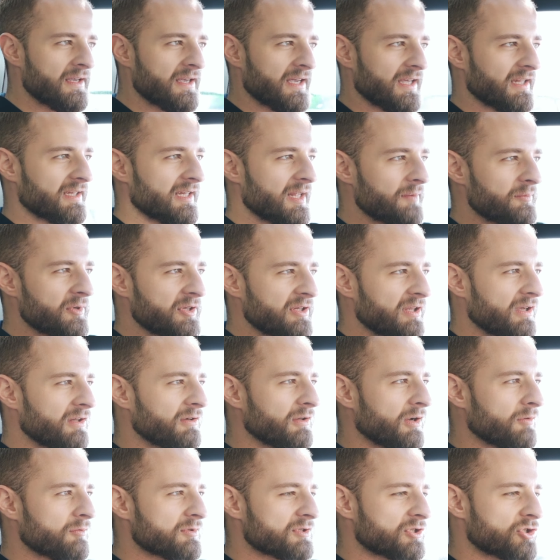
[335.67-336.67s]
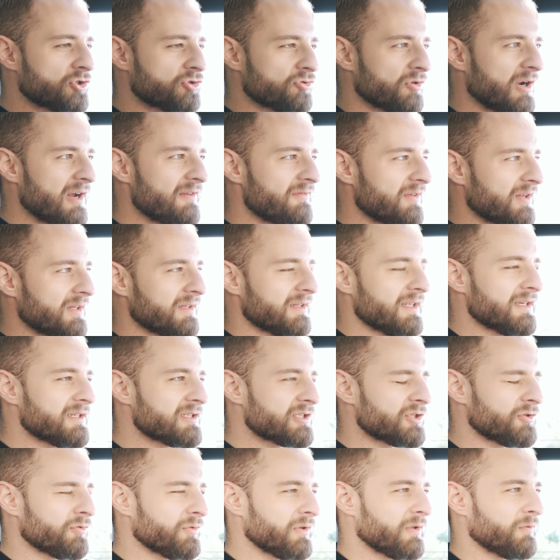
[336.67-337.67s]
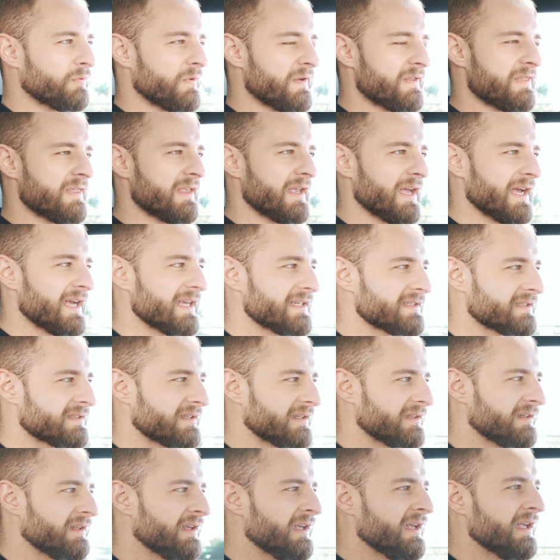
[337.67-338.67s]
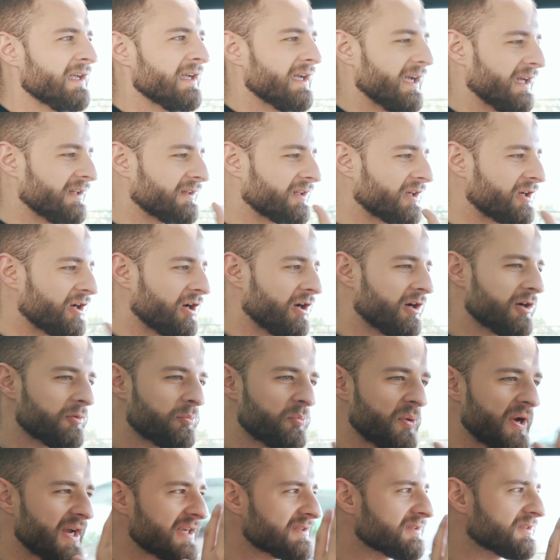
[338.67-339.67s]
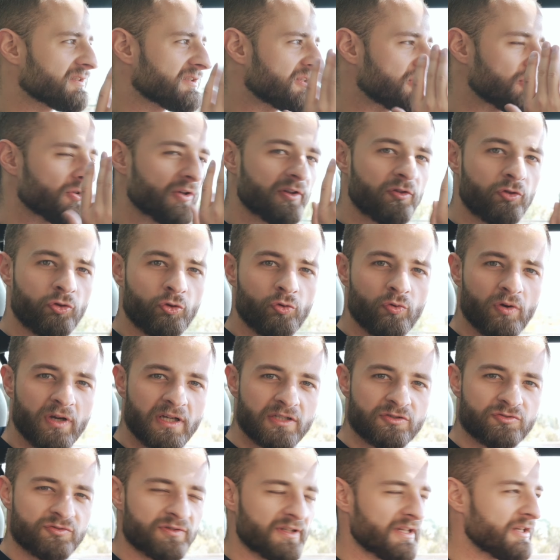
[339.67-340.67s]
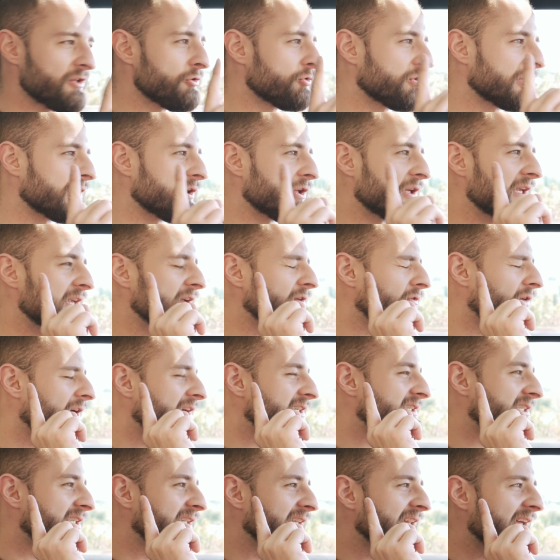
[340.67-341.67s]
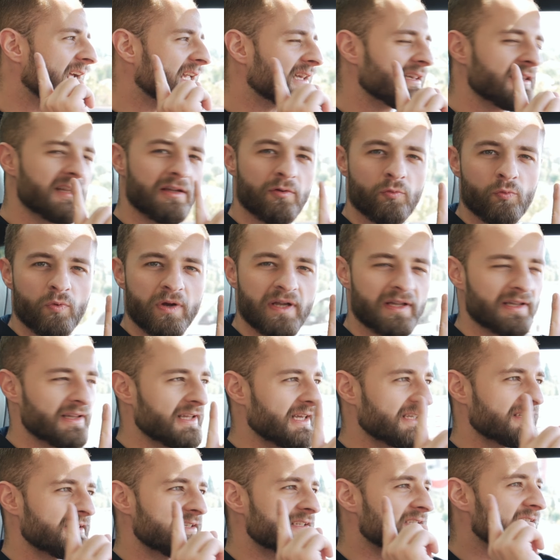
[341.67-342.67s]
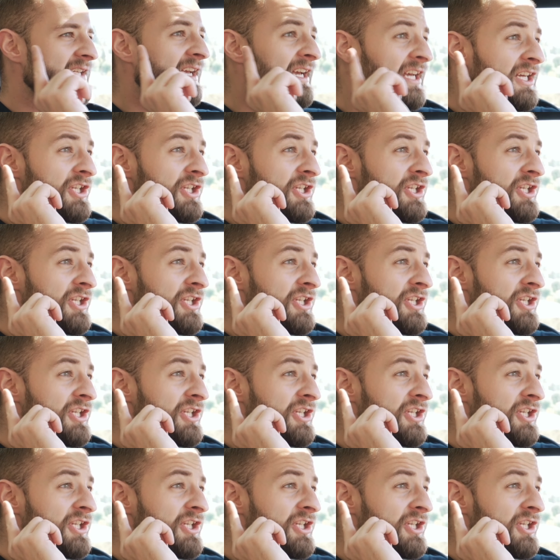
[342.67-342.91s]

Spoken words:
And let me tell you, I was driving next to it with the Aston, and the car passes you at 200 and you can hear a slightly wind like this.